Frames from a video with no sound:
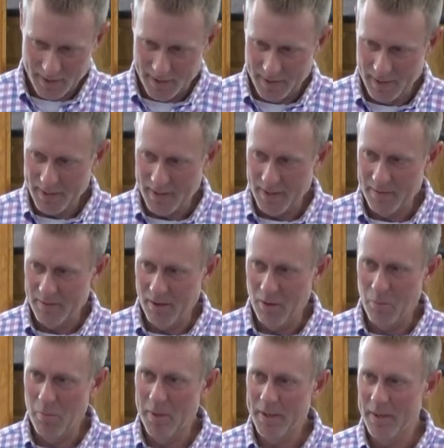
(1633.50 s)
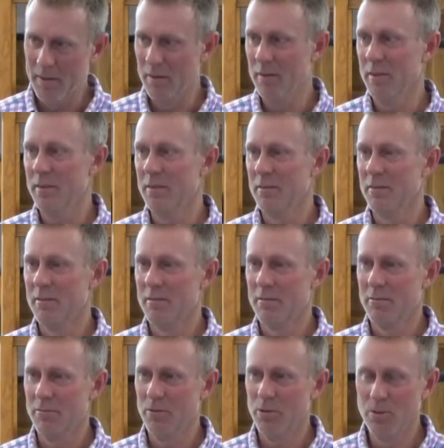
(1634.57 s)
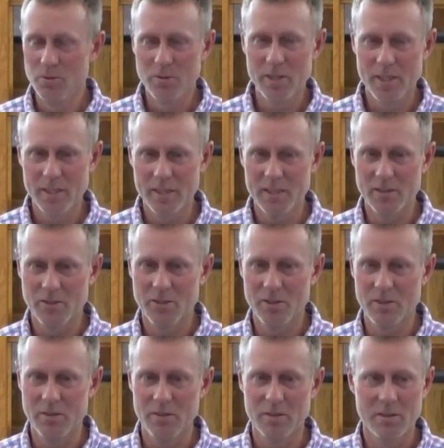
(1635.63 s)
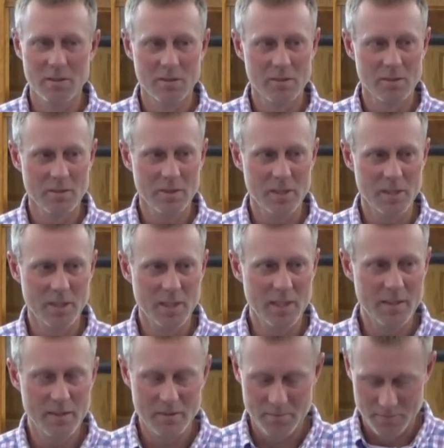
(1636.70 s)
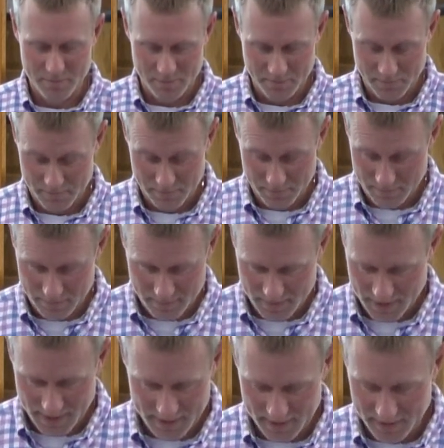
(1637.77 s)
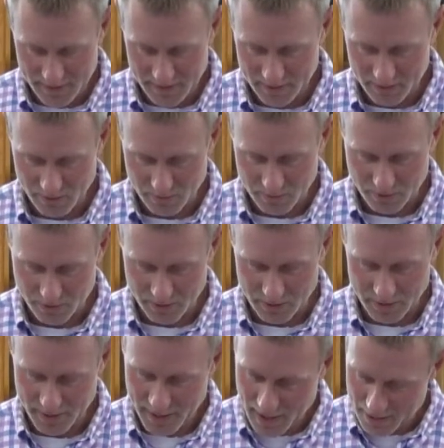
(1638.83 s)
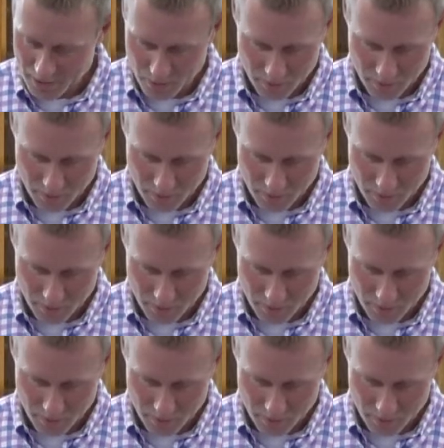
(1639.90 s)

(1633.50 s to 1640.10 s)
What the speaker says: they immediately used that against Jesus, that he did this on a Sunday. And I know